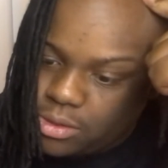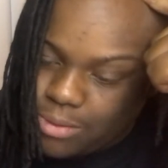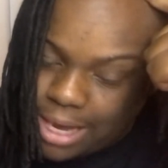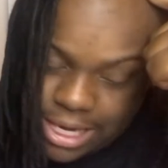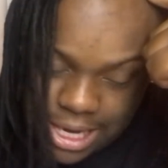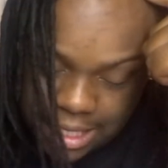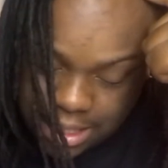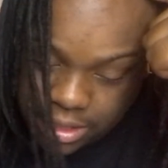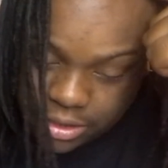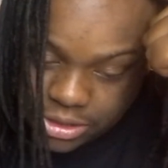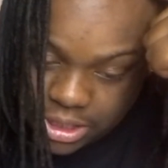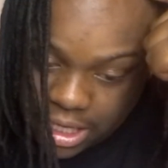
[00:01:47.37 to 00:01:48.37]
do I not
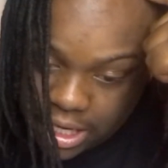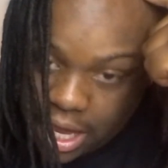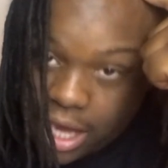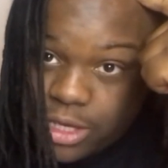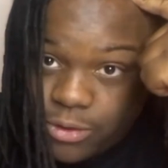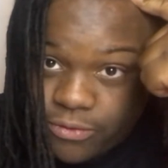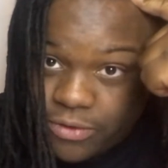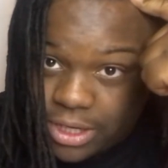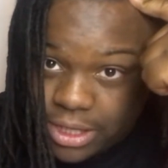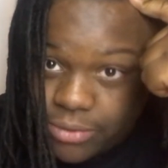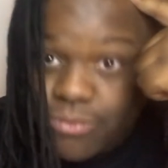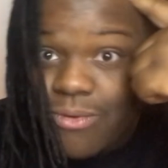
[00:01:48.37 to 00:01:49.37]
understand how you
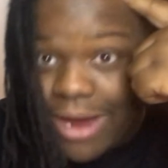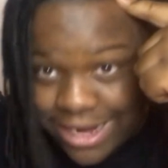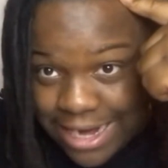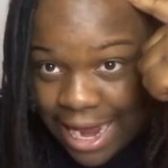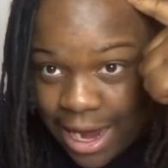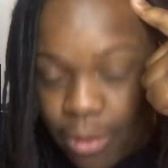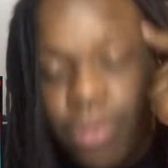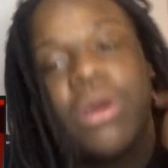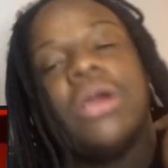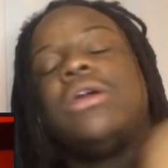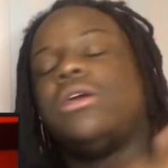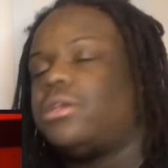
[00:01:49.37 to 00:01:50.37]
feeling right now?
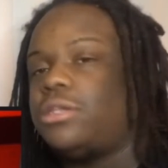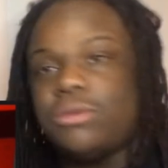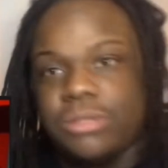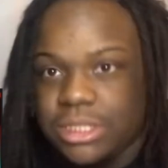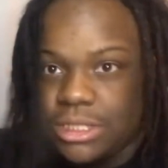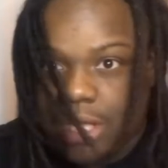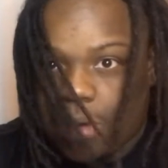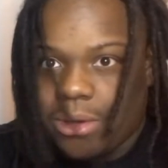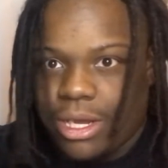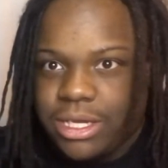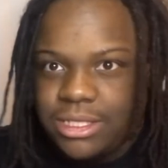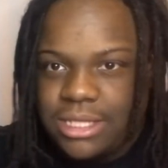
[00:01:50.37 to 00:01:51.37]
You just don't
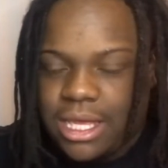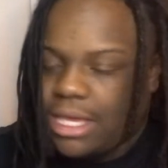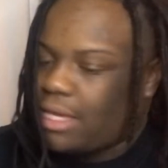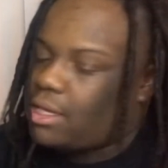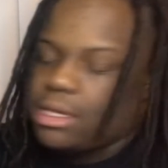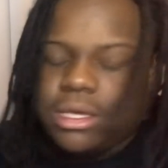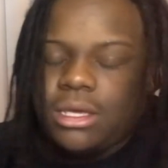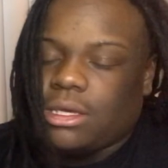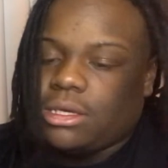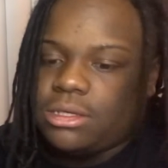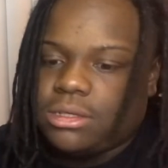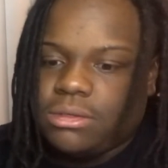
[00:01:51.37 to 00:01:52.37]
understand.
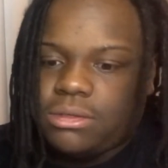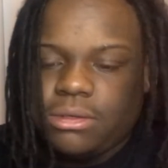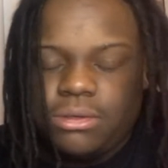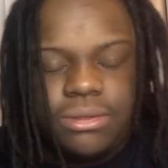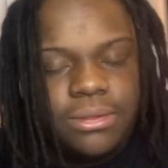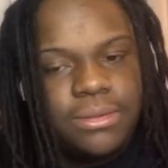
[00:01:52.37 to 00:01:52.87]
Whew.